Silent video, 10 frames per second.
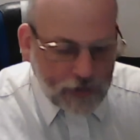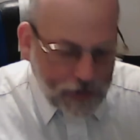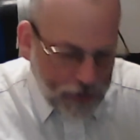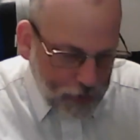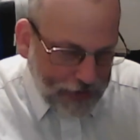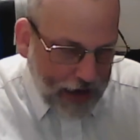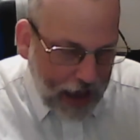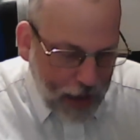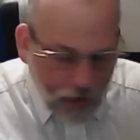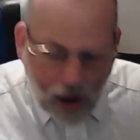you
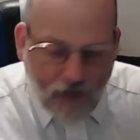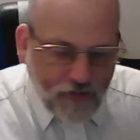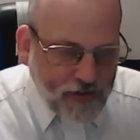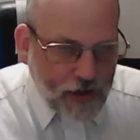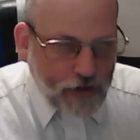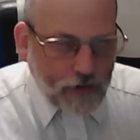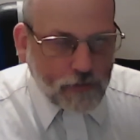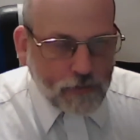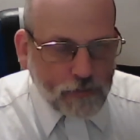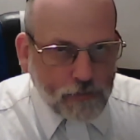deny prophecy,
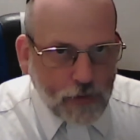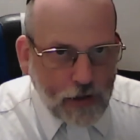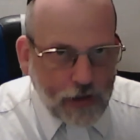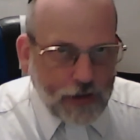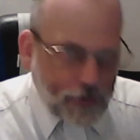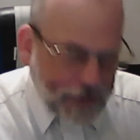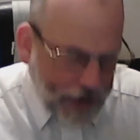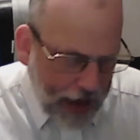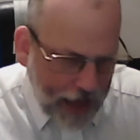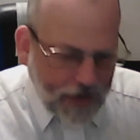you
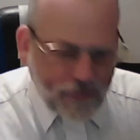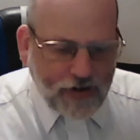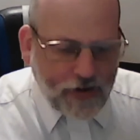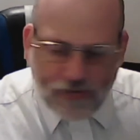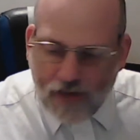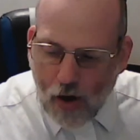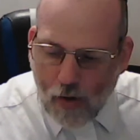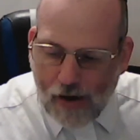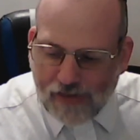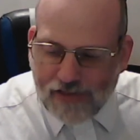deny giving of the Torah
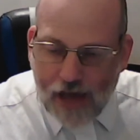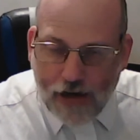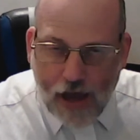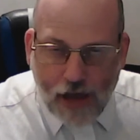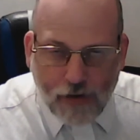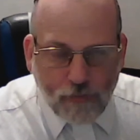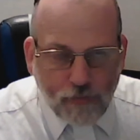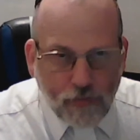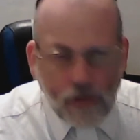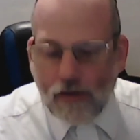Mount Sinai,
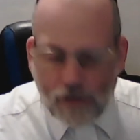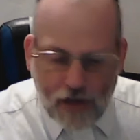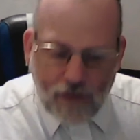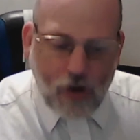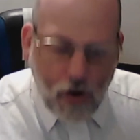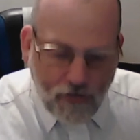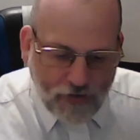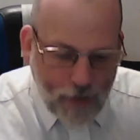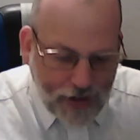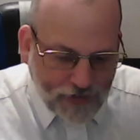giving over the
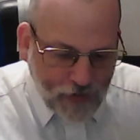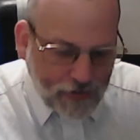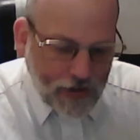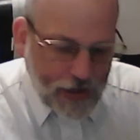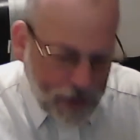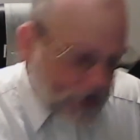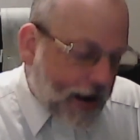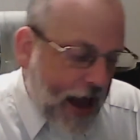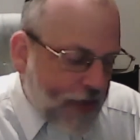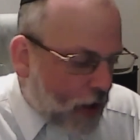mitzvahs, you
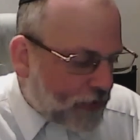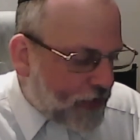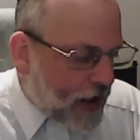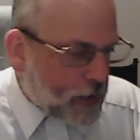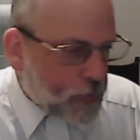deny the whole thing.